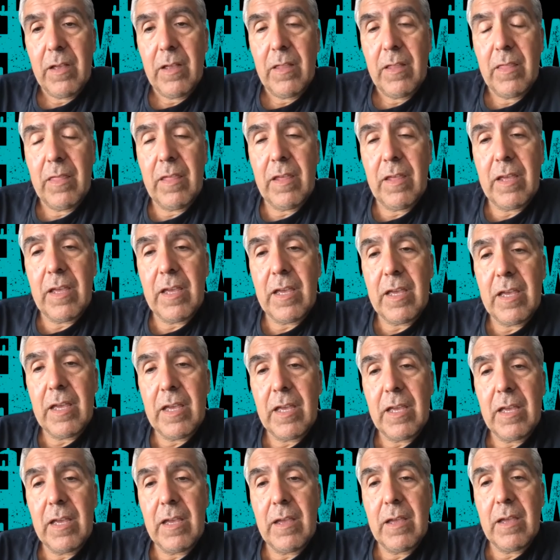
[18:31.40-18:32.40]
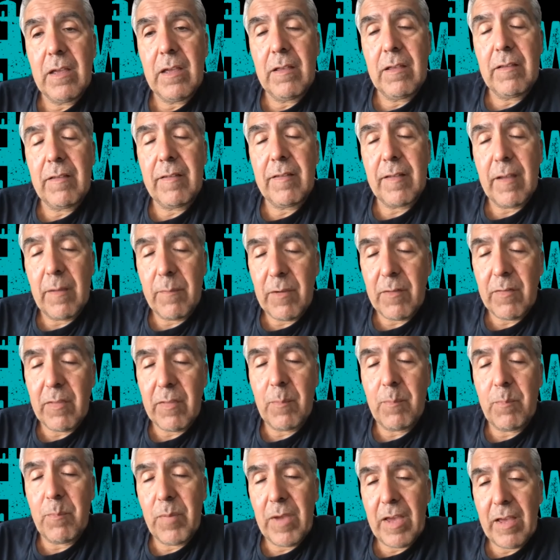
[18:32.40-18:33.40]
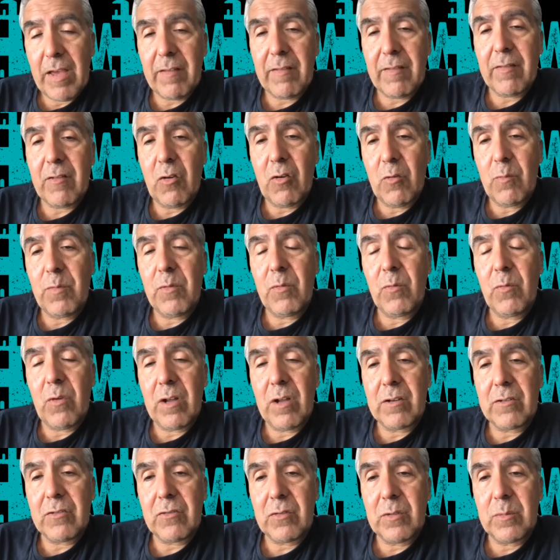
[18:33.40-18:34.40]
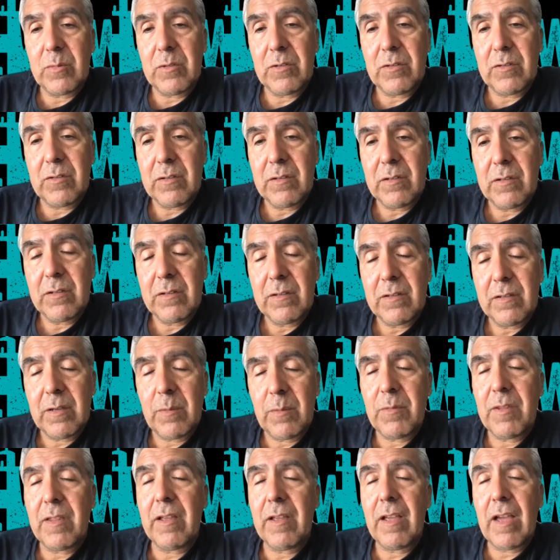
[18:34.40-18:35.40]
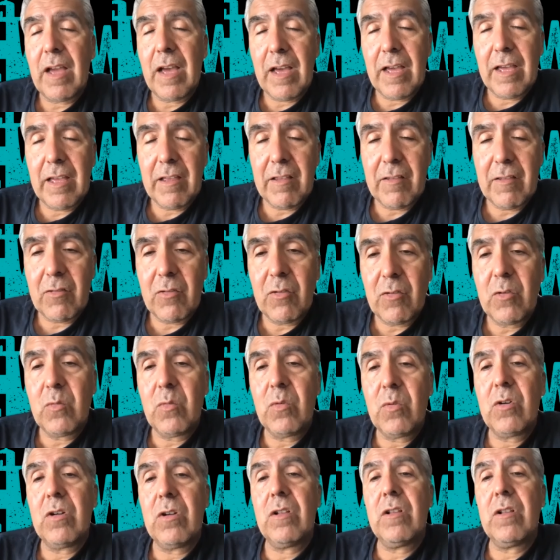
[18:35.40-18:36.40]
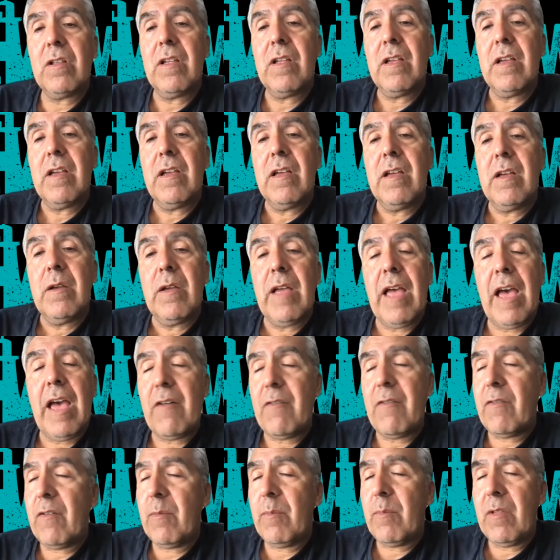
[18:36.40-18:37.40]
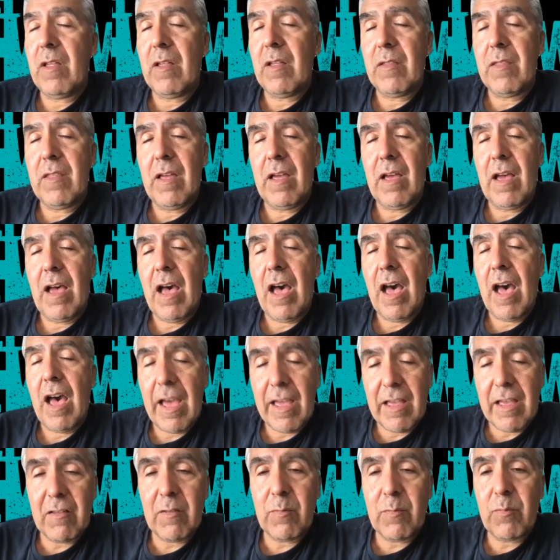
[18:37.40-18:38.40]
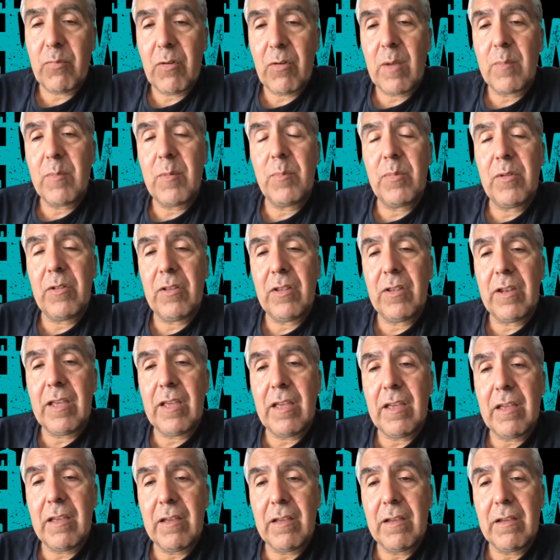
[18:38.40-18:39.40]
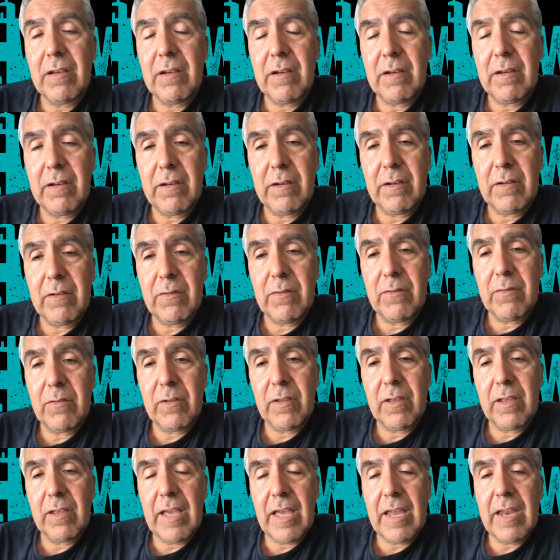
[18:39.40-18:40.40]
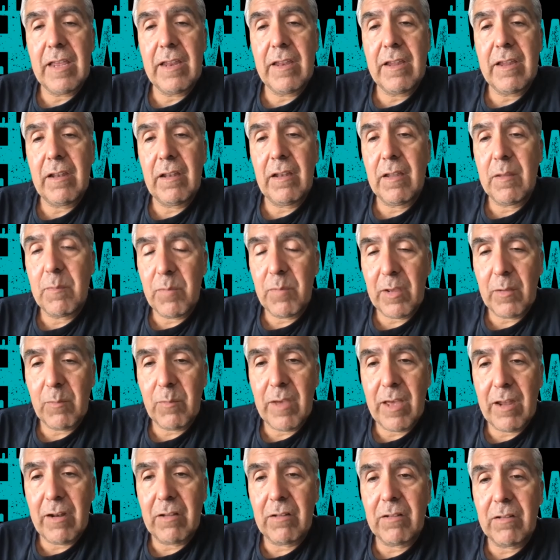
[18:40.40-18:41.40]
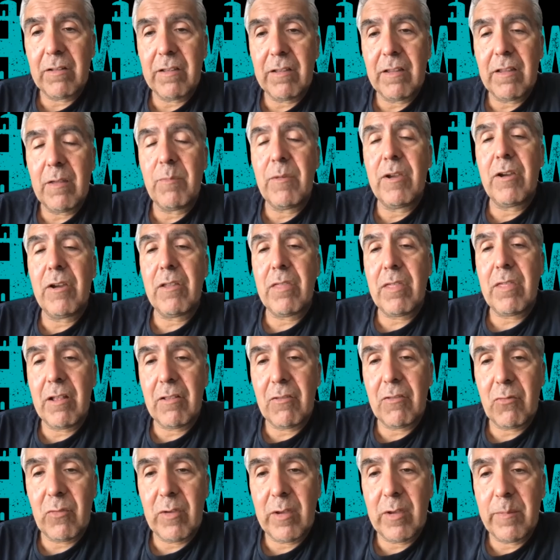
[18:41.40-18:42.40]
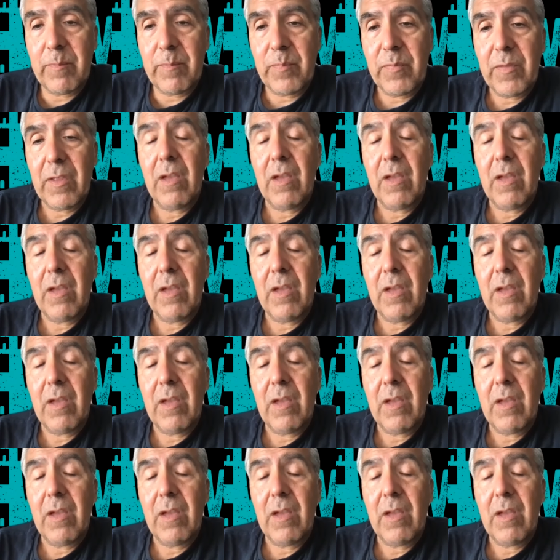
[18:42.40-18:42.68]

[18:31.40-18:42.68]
the some of the best open water swimmers some of the guys who will have a, the highest probability of getting an Olympic medal in the marathon swim